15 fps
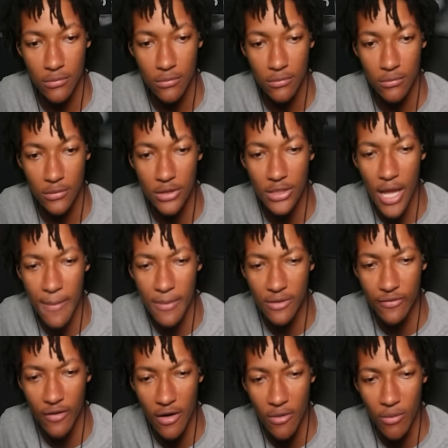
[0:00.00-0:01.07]
This game is
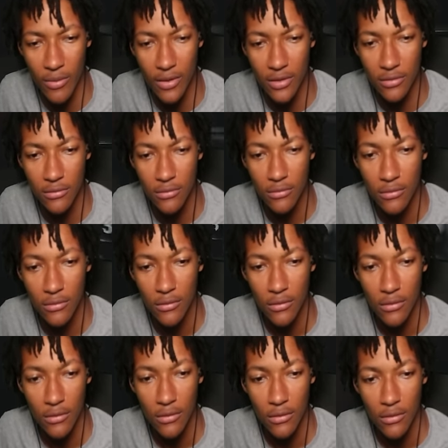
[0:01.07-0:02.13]
very weird.
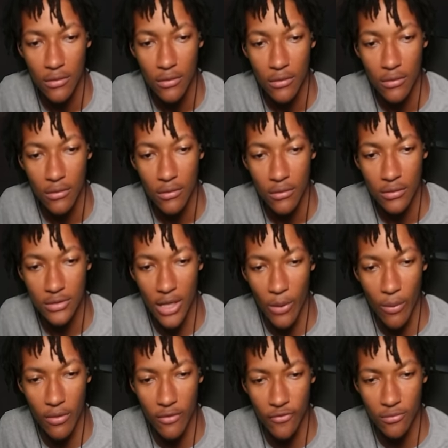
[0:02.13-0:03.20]
Is that
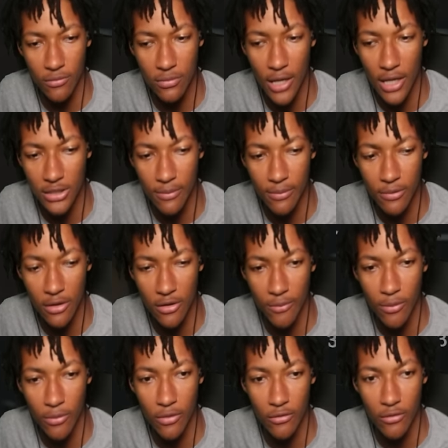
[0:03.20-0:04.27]
one of them? No, that's another
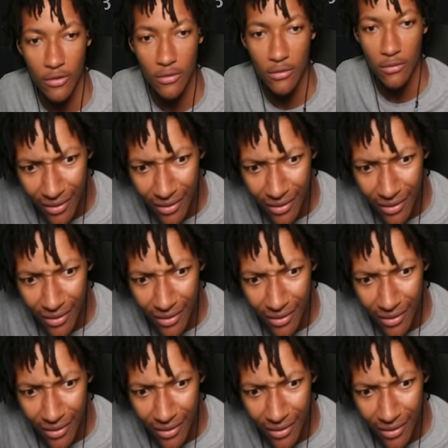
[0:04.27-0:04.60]
Polaroid.